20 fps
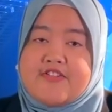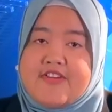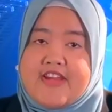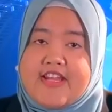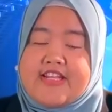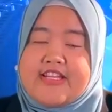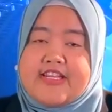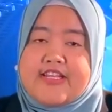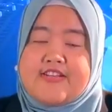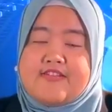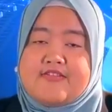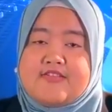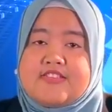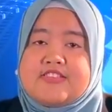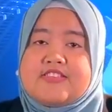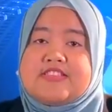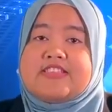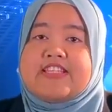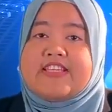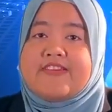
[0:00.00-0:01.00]
Training
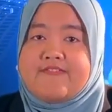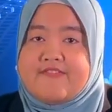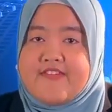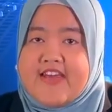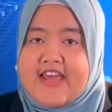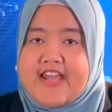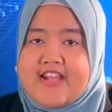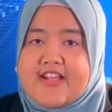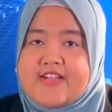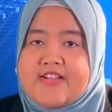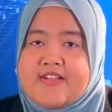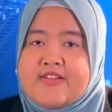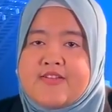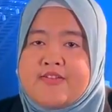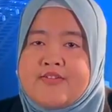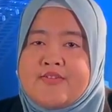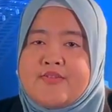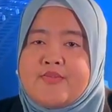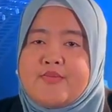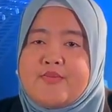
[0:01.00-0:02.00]

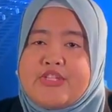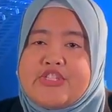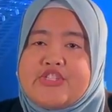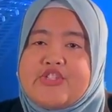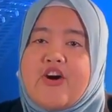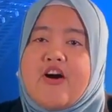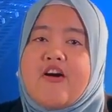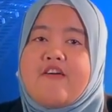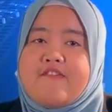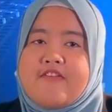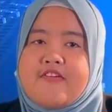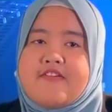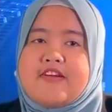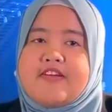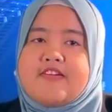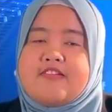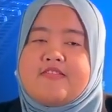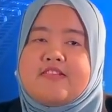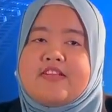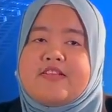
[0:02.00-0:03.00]
which
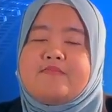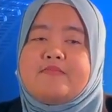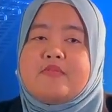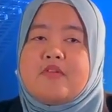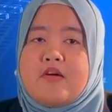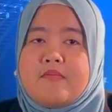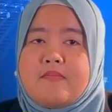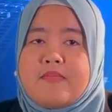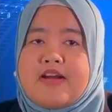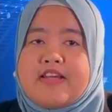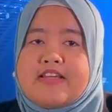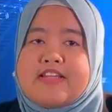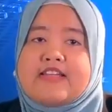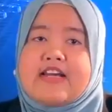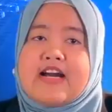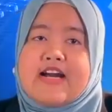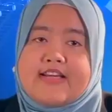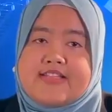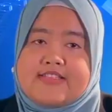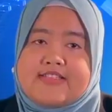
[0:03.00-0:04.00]
offering diploma in
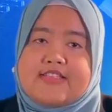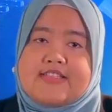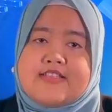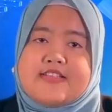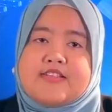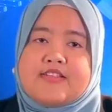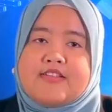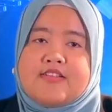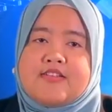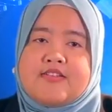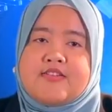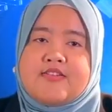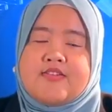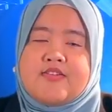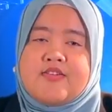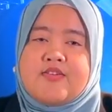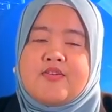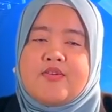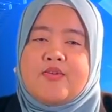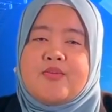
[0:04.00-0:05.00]
IT.
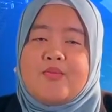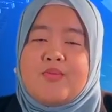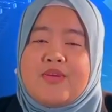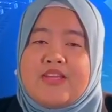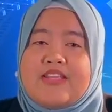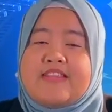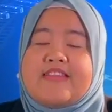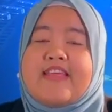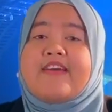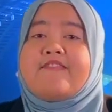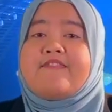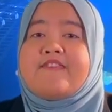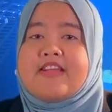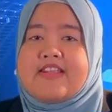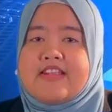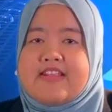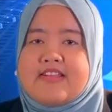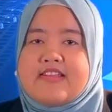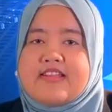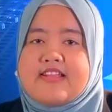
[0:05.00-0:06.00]
We
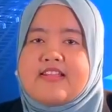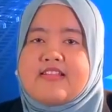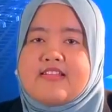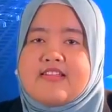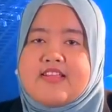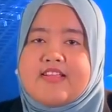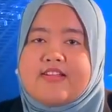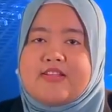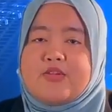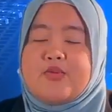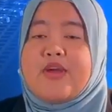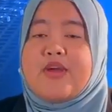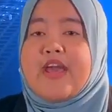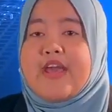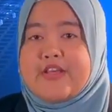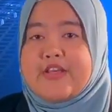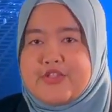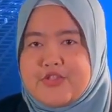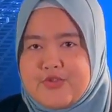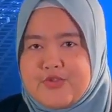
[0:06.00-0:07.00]
definitely need to
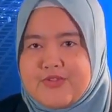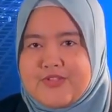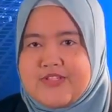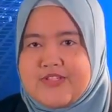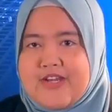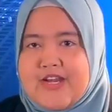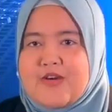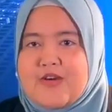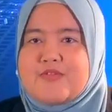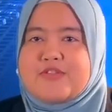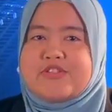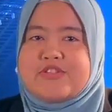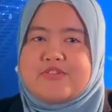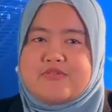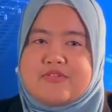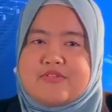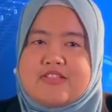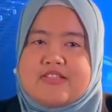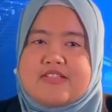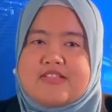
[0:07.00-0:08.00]
ensure our
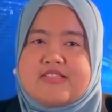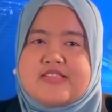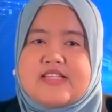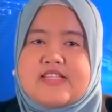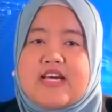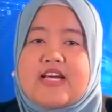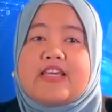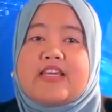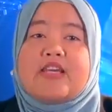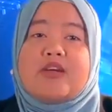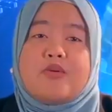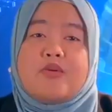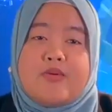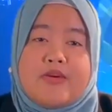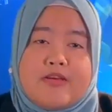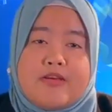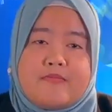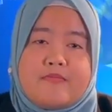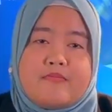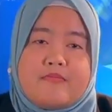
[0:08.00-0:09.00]
students are
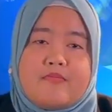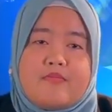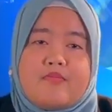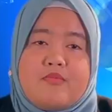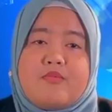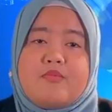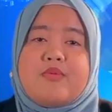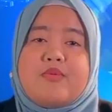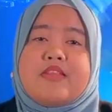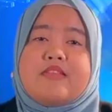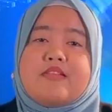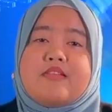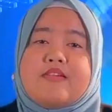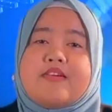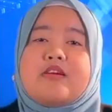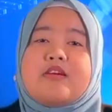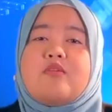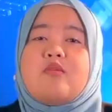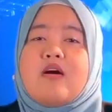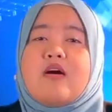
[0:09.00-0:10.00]
equipped with
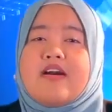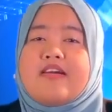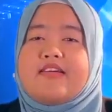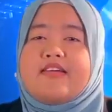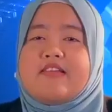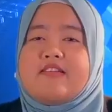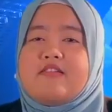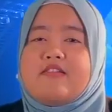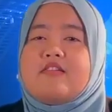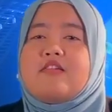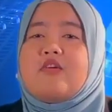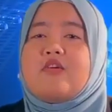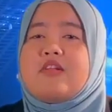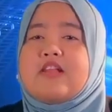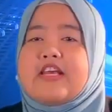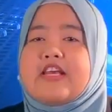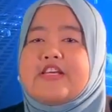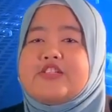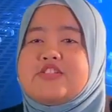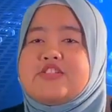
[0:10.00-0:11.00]
required
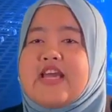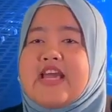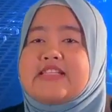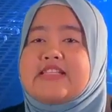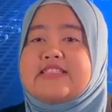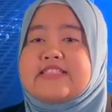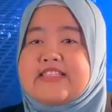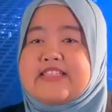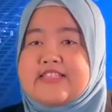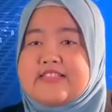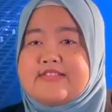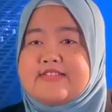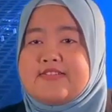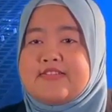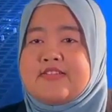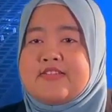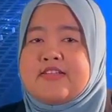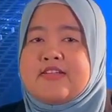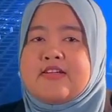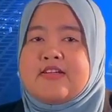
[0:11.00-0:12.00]
knowledge and
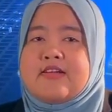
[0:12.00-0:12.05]
skill